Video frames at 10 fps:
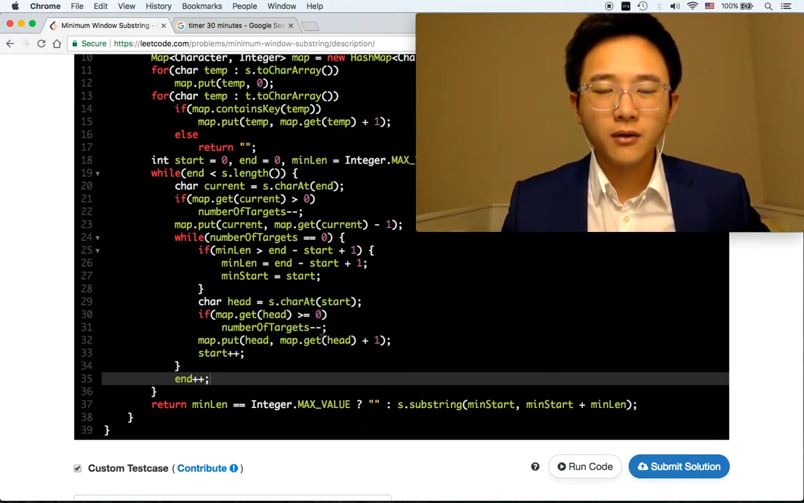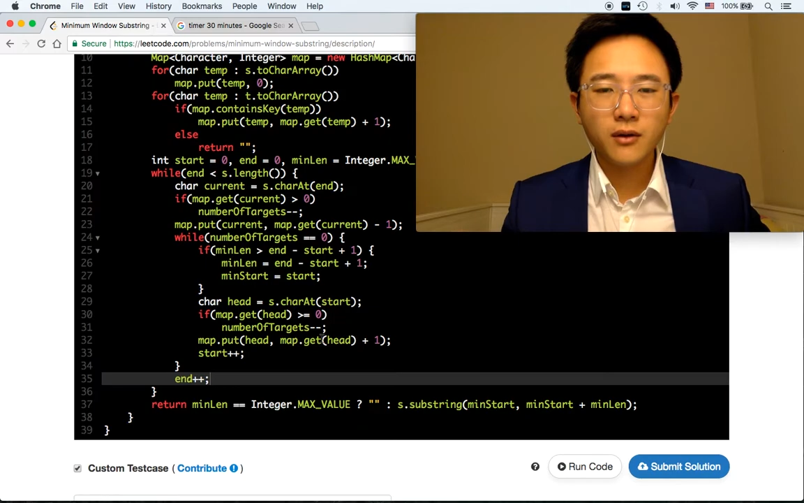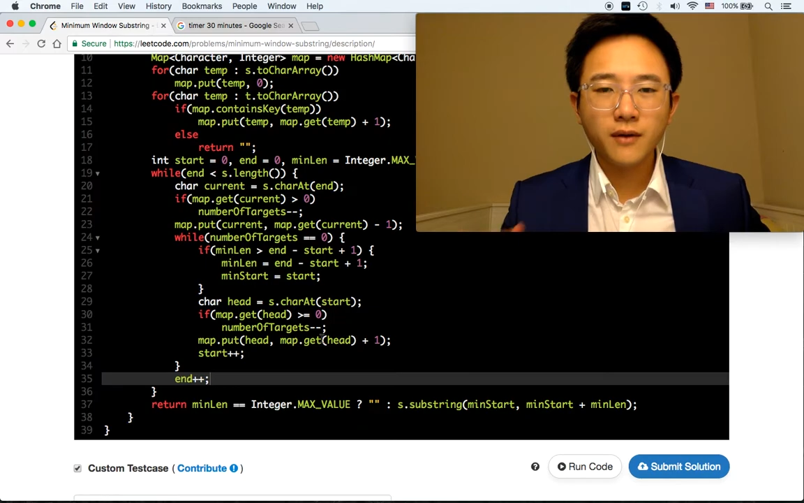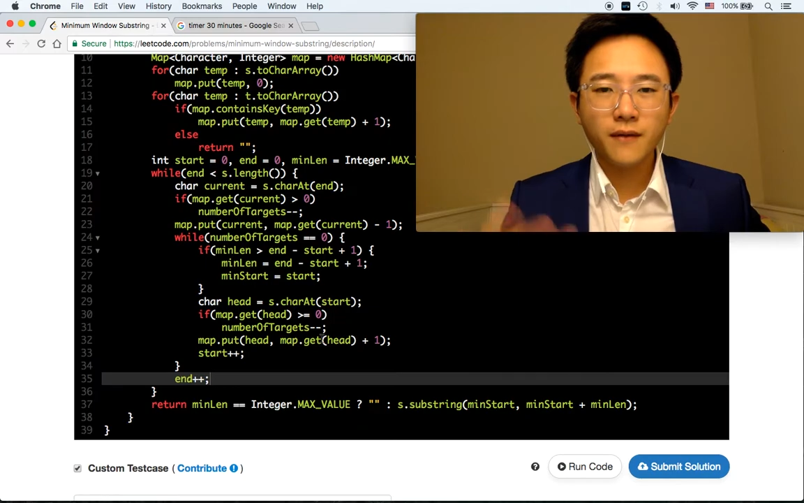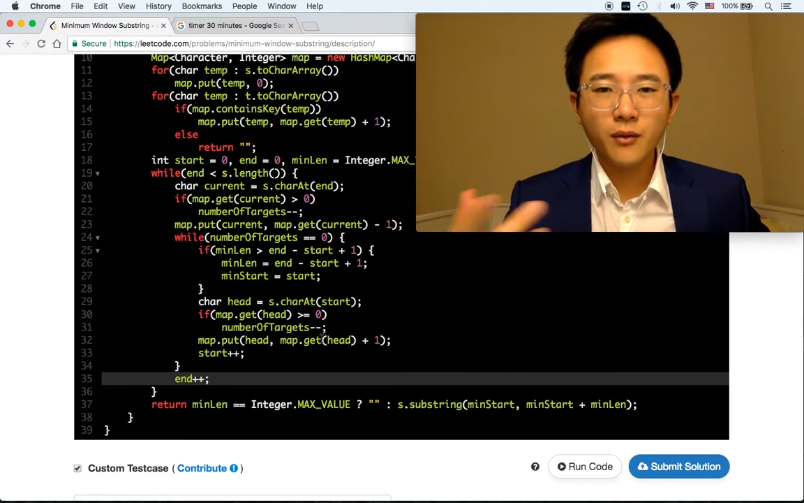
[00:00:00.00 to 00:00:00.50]

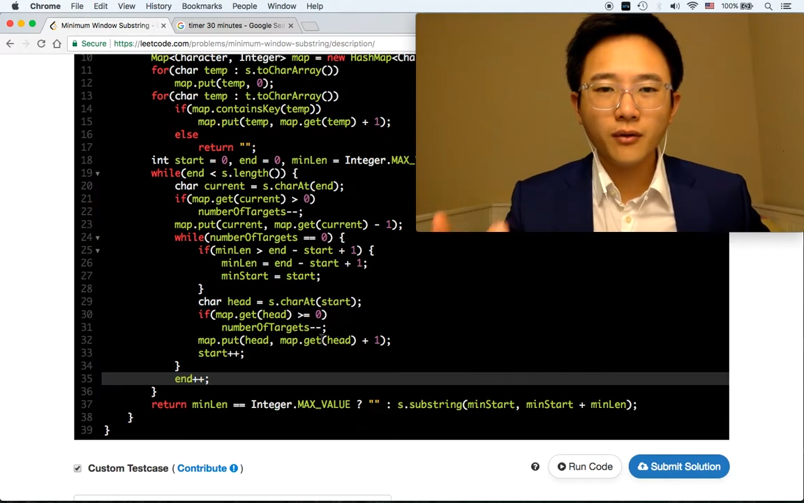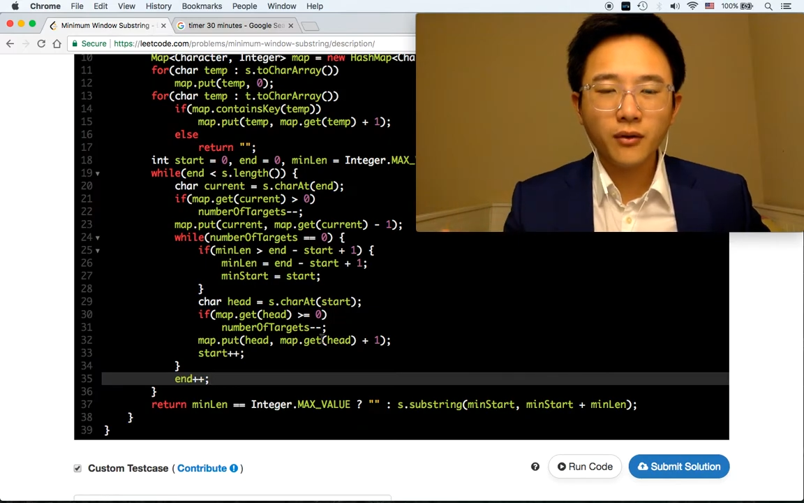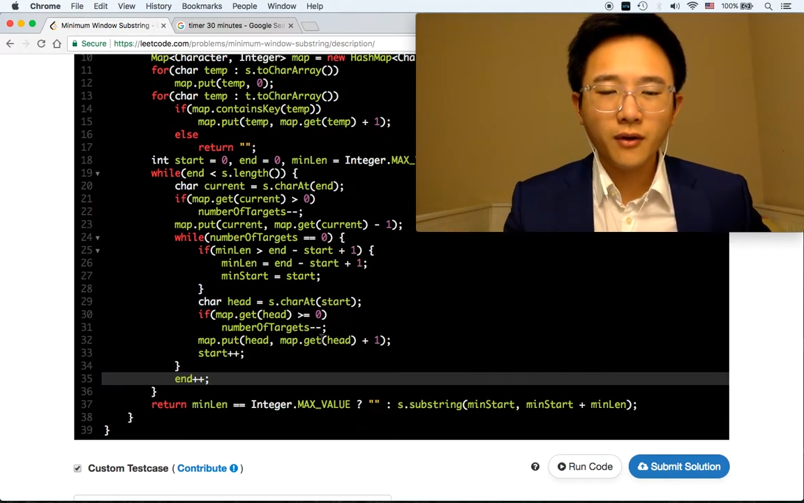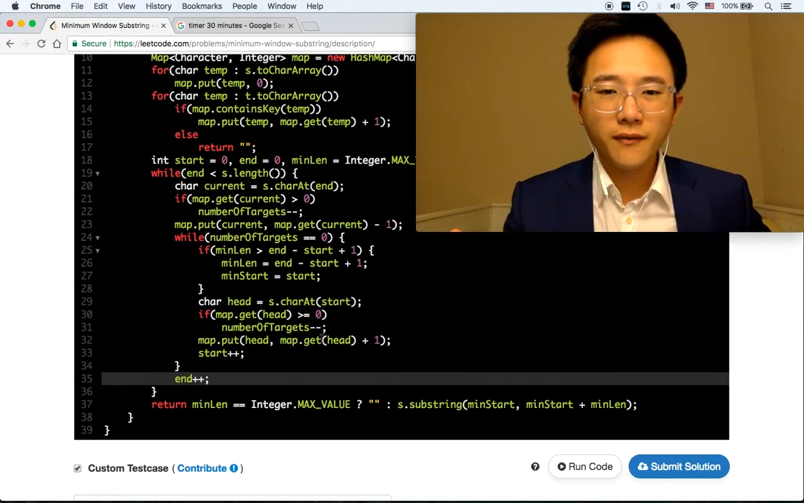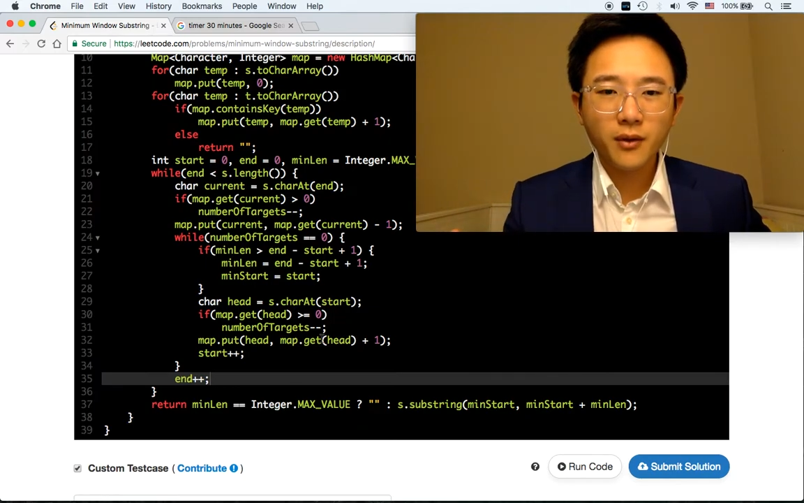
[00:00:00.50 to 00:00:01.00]

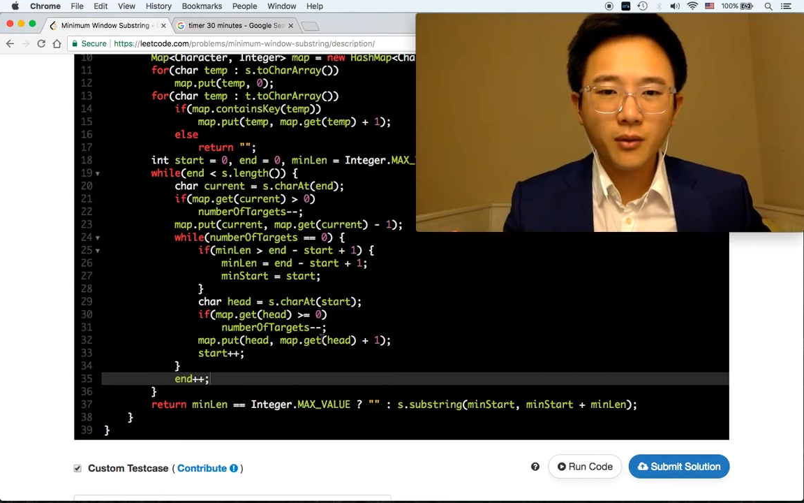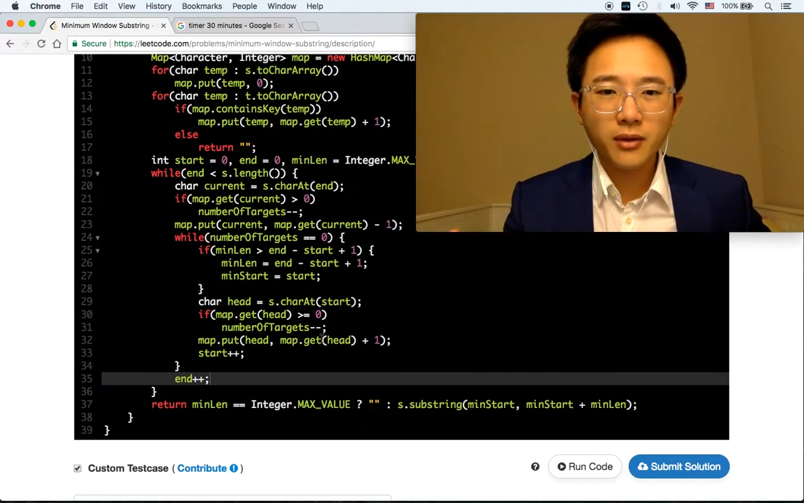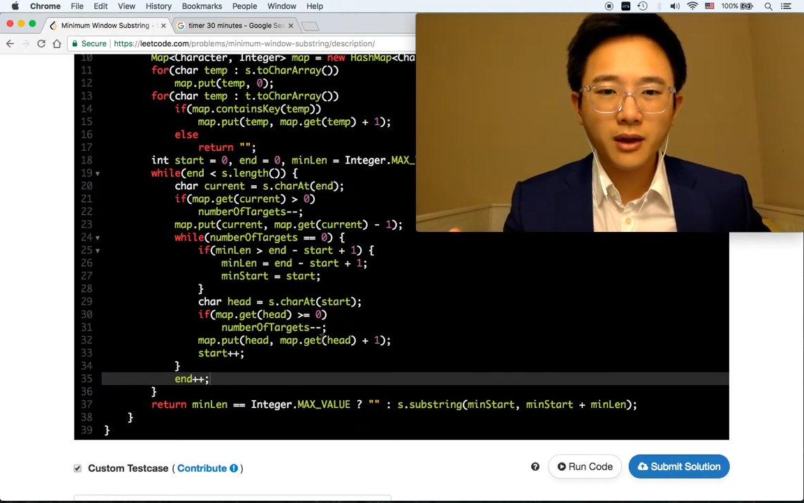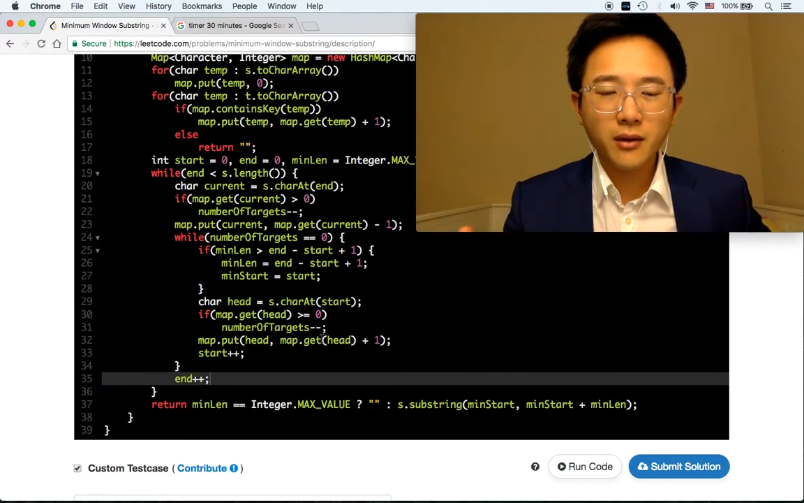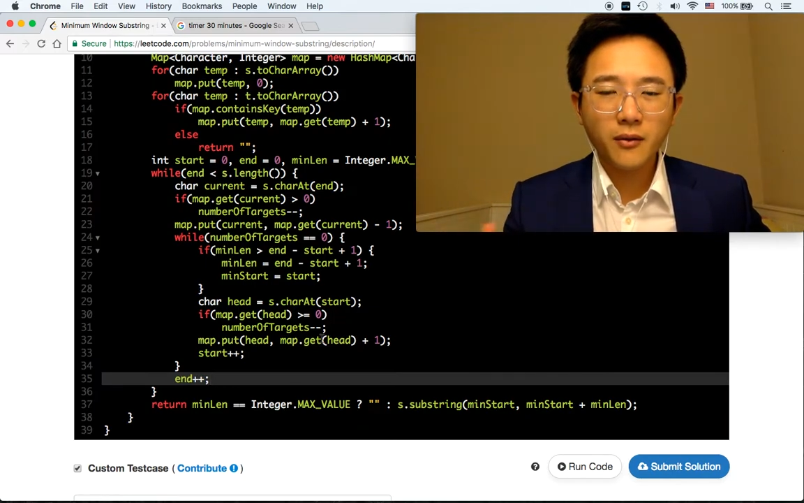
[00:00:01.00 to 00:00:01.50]

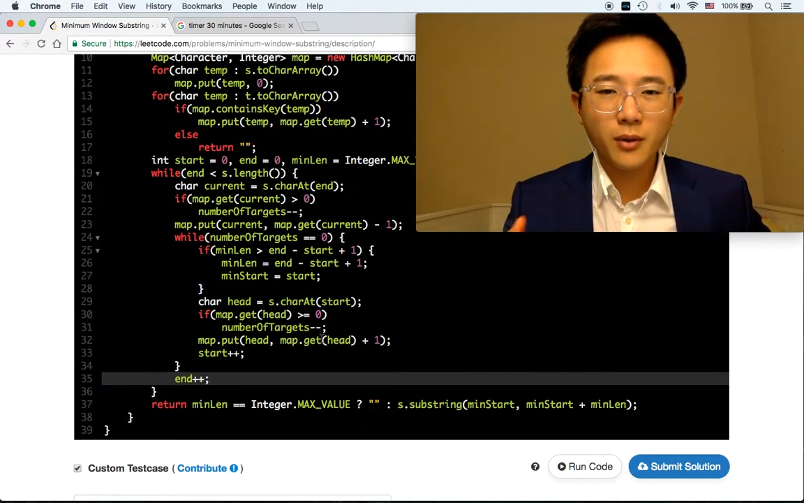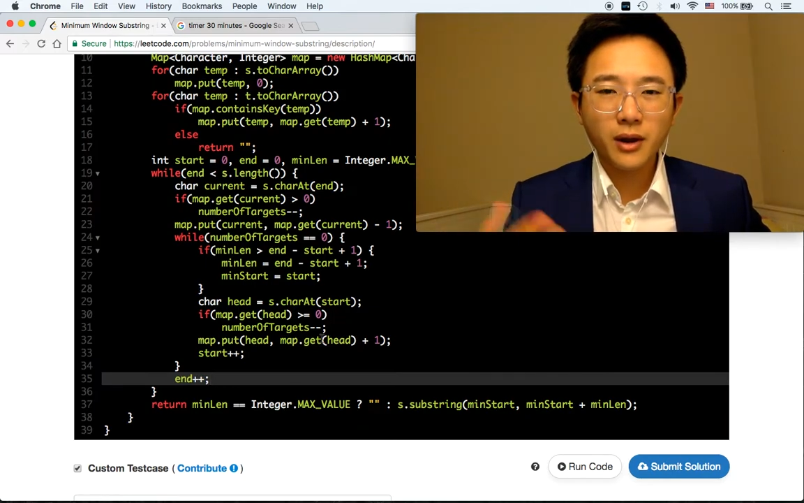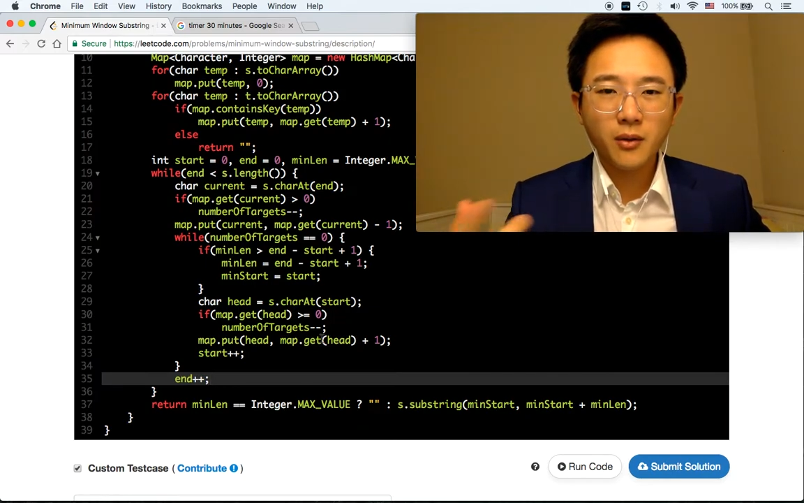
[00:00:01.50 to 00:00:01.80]
when there